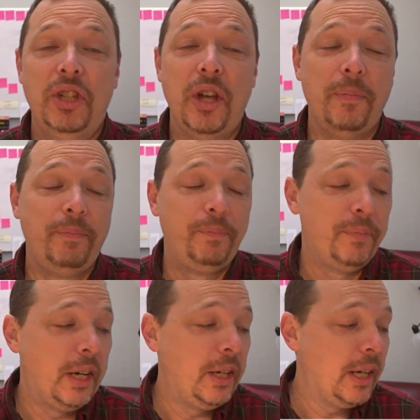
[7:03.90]
So,
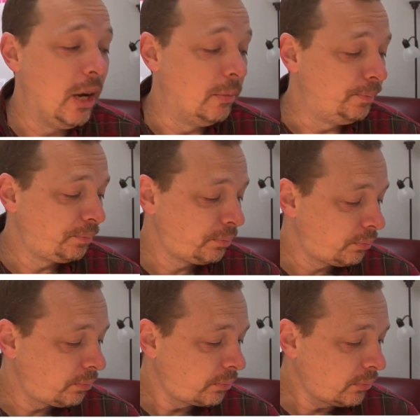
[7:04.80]
there you go.
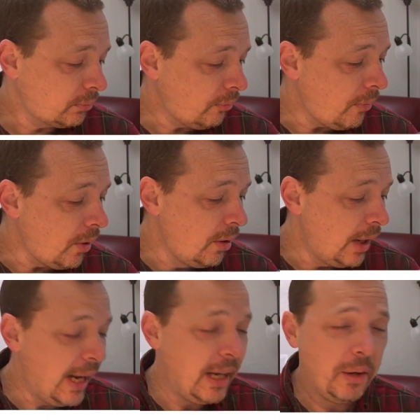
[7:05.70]

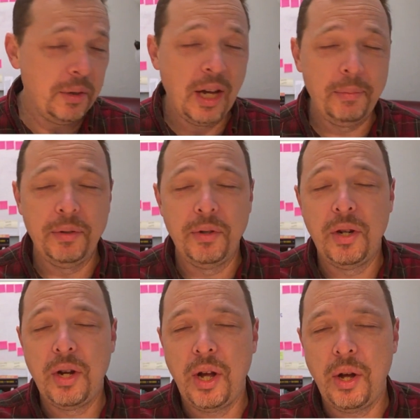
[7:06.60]
KNOW,
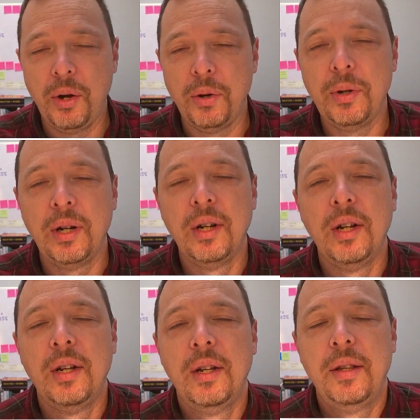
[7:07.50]
no
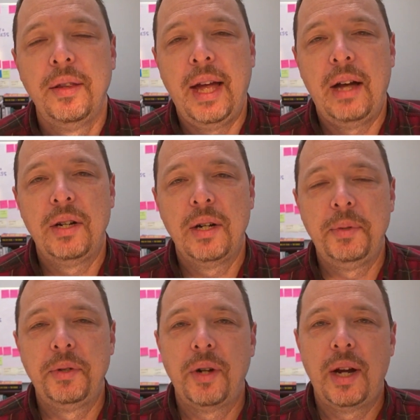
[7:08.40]
the
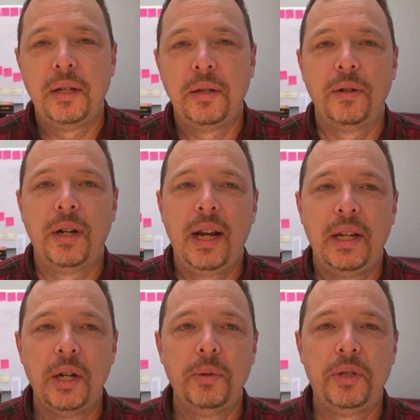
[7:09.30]
outcome you're trying to
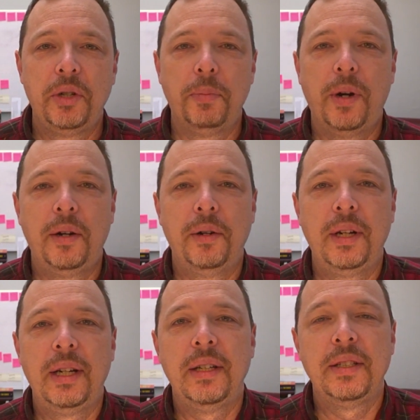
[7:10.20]
create, know what your
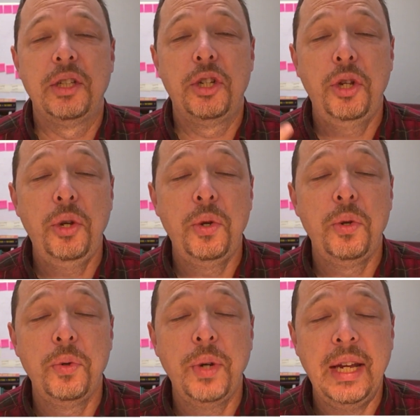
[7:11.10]
priority is, and
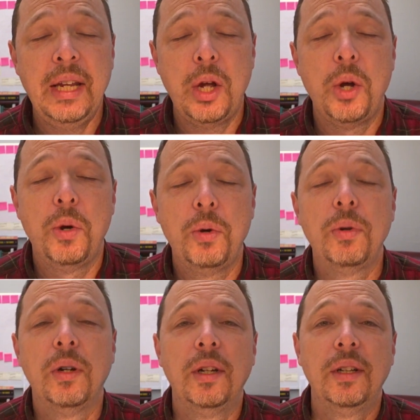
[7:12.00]
two,
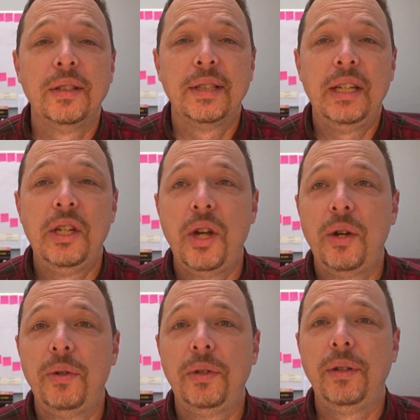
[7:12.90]
NO, say
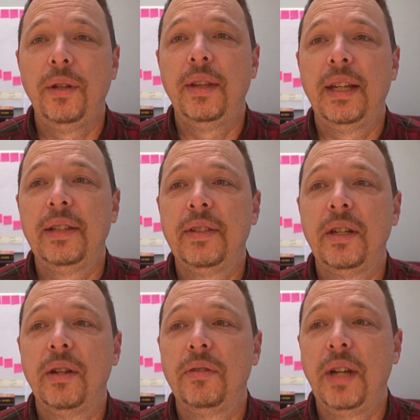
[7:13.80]
no to the things
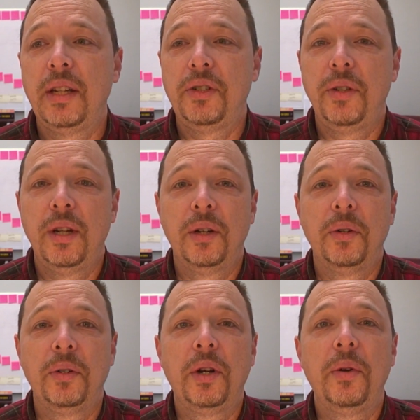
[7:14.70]
that don't get you there.
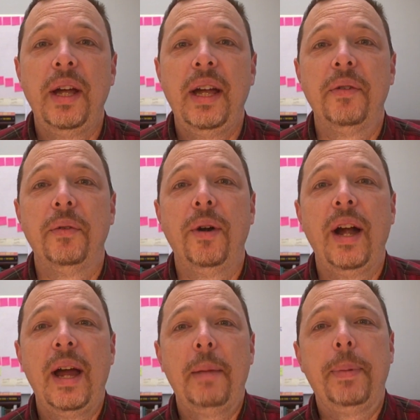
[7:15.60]
Going to go ahead and
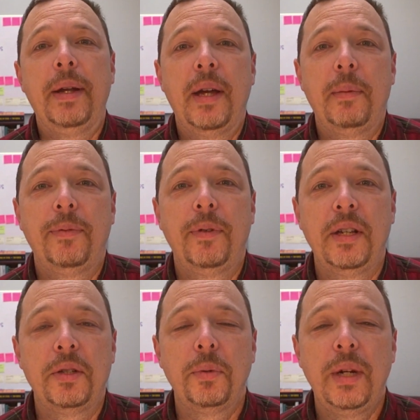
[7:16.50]
wrap it up for
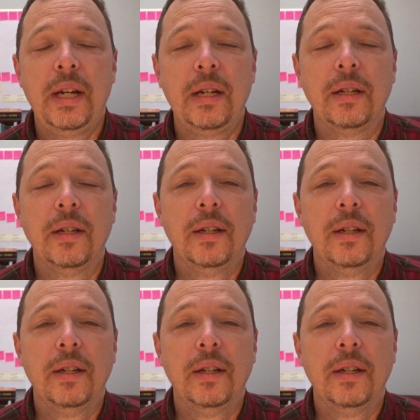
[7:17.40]
this week.